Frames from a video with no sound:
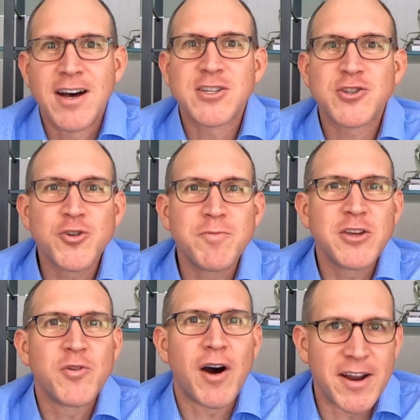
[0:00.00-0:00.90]

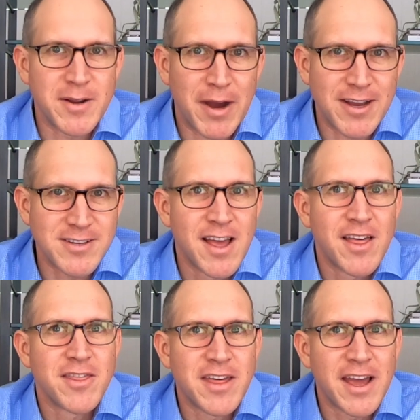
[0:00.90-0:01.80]
Assuming you itemize,
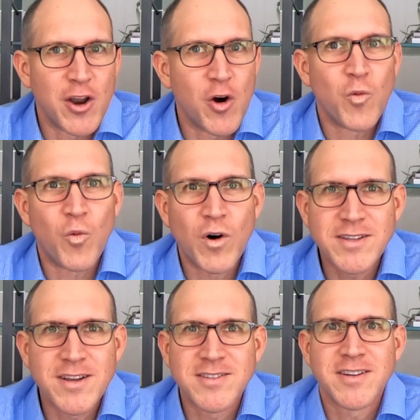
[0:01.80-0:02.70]
then
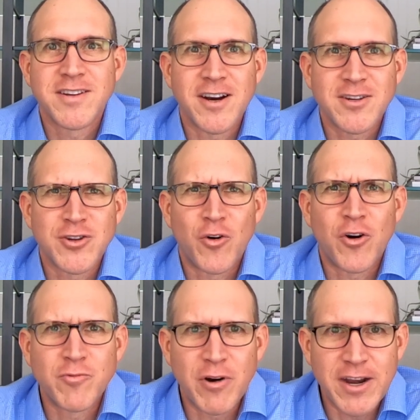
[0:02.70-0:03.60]
what does a deduction
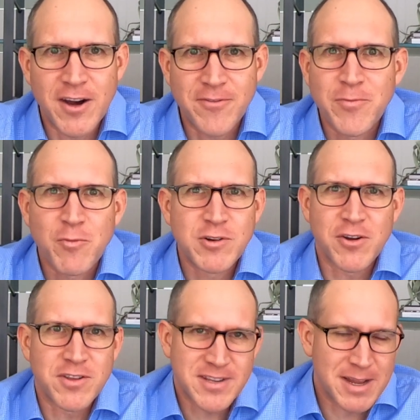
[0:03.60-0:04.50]
or write-off, which
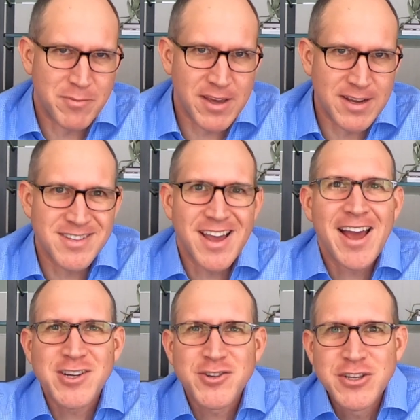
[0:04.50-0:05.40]
are the same things,
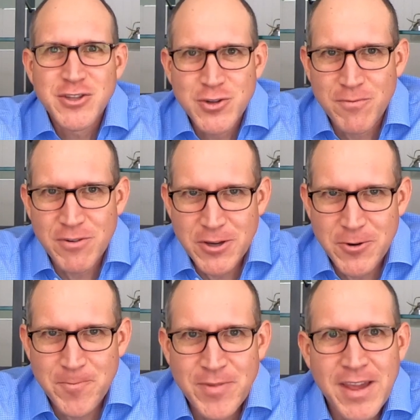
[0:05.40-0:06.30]
actually do for
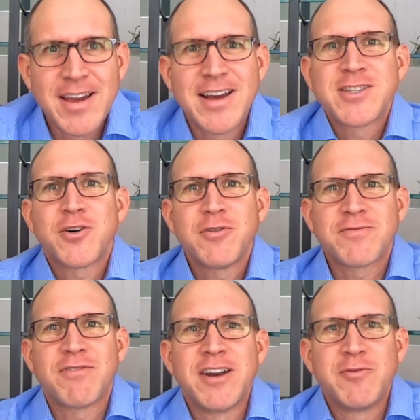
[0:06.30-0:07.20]
you? It's
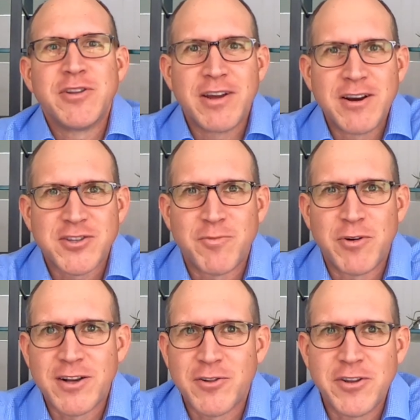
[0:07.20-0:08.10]
always funny when you hear
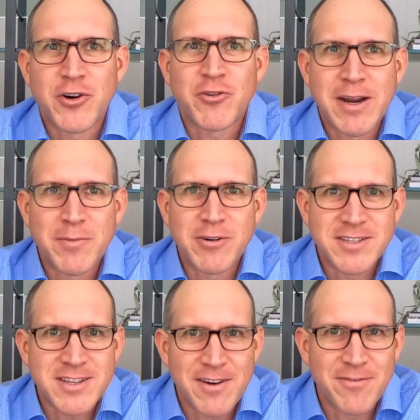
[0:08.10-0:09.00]
someone, including Kramer
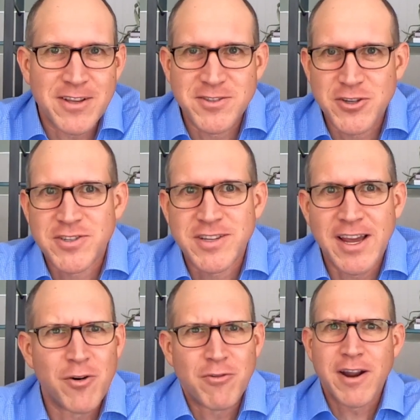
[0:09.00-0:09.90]
and Seinfeld, just
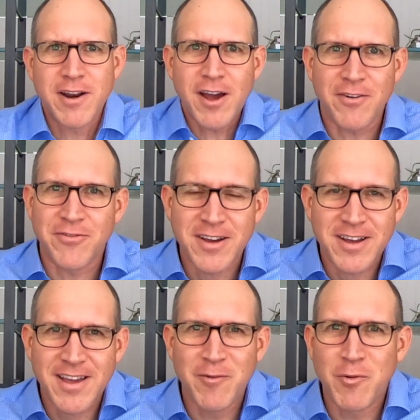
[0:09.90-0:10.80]
say, write it off,
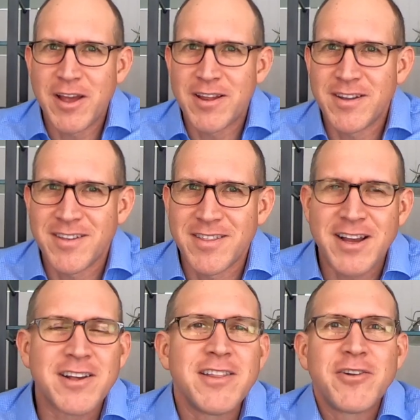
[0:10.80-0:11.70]
when they
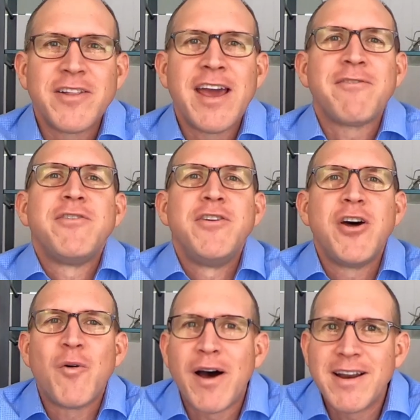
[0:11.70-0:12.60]
clearly have
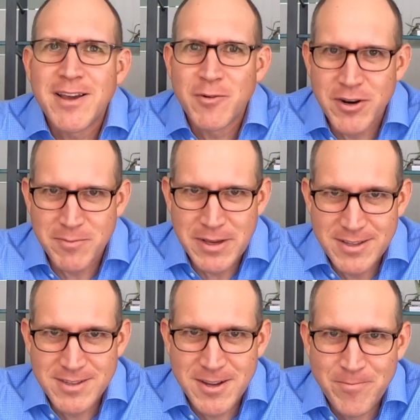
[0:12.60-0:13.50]
no idea what it
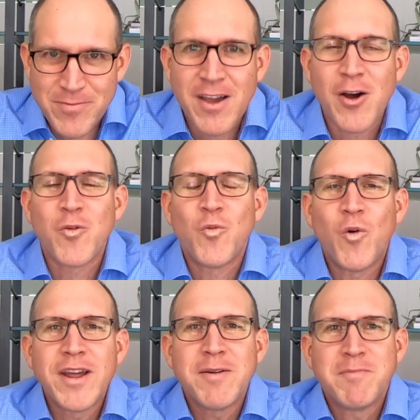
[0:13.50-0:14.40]
means.
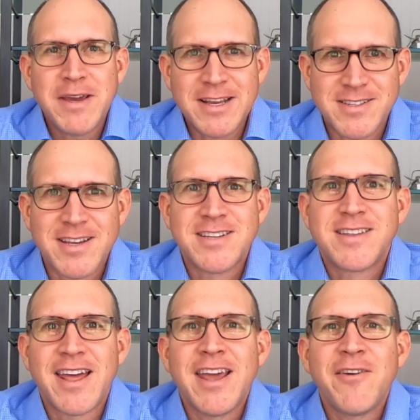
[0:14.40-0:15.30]
What it means is
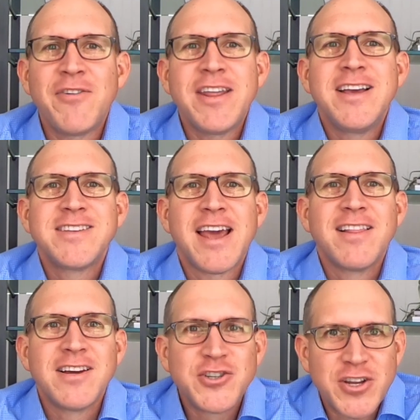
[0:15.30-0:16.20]
that if it is a
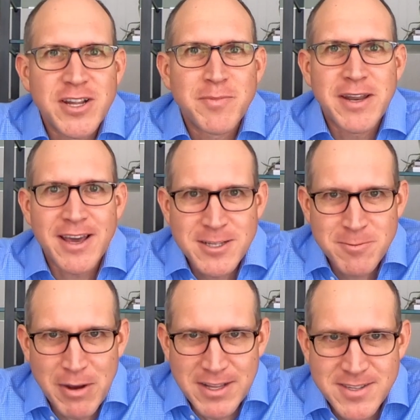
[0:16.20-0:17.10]
legitimate
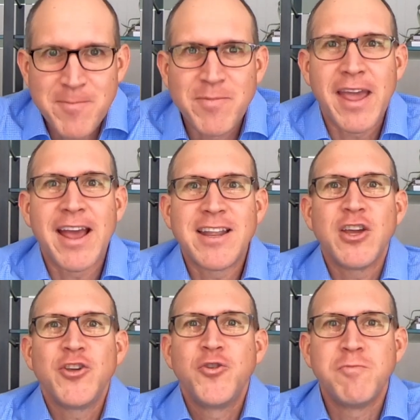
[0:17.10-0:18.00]
expense
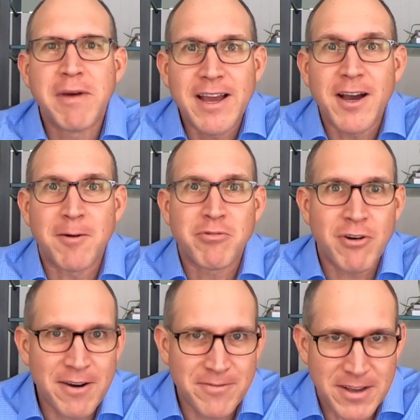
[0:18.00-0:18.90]
and you make a
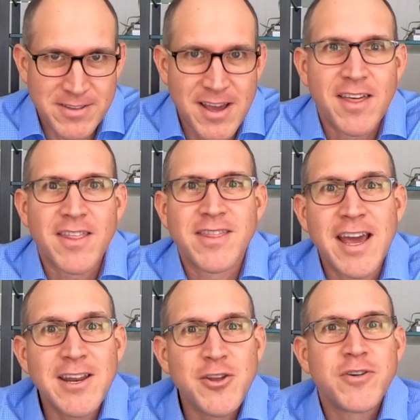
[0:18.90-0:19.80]
profit,
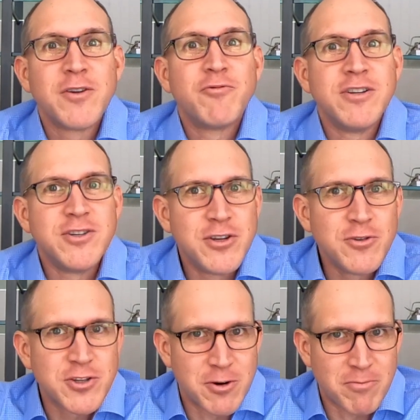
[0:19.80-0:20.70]
then you can
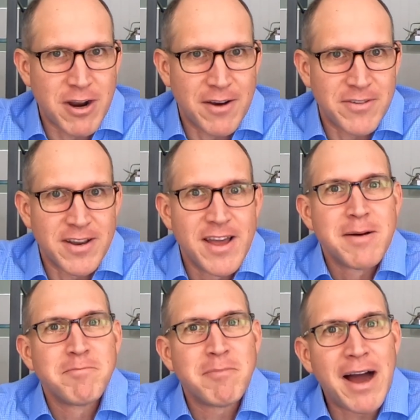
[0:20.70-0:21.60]
reduce your profit
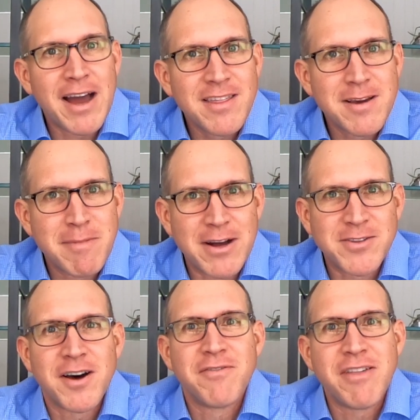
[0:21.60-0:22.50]
by the
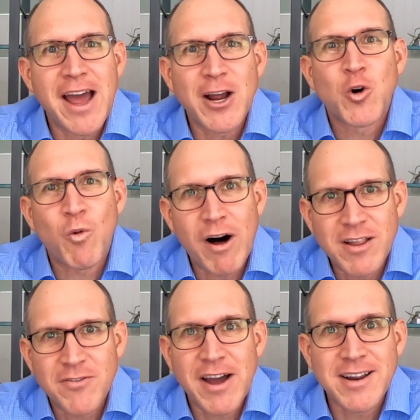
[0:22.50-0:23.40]
amount of that
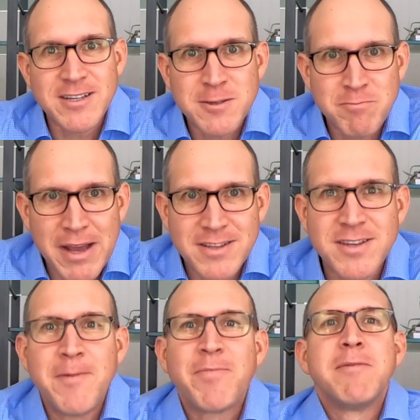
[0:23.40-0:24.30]
qualified
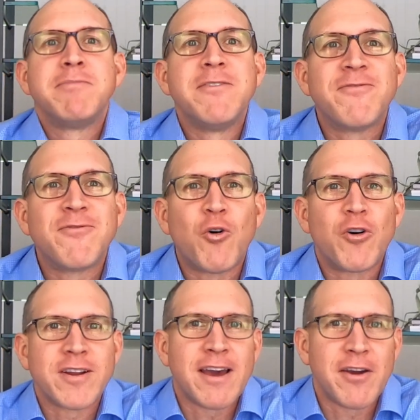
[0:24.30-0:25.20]
expense
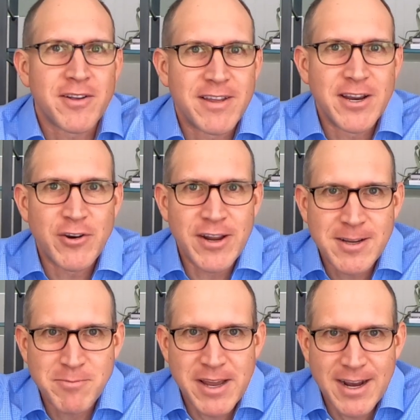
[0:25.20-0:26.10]
before calculating your
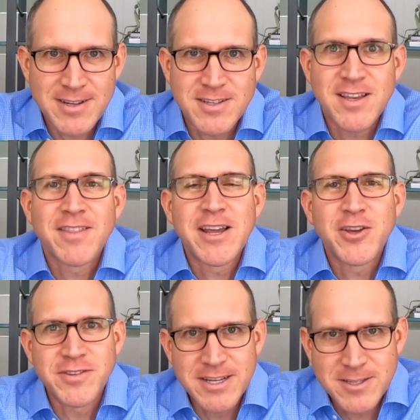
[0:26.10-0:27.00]
income taxes that
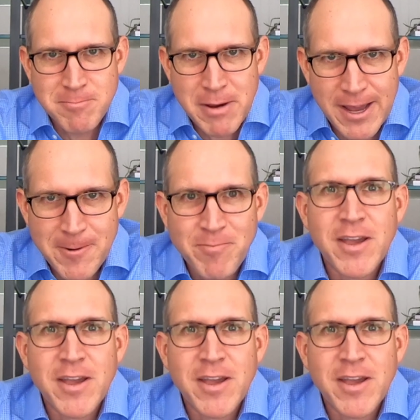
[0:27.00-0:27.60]
you'll need to pay.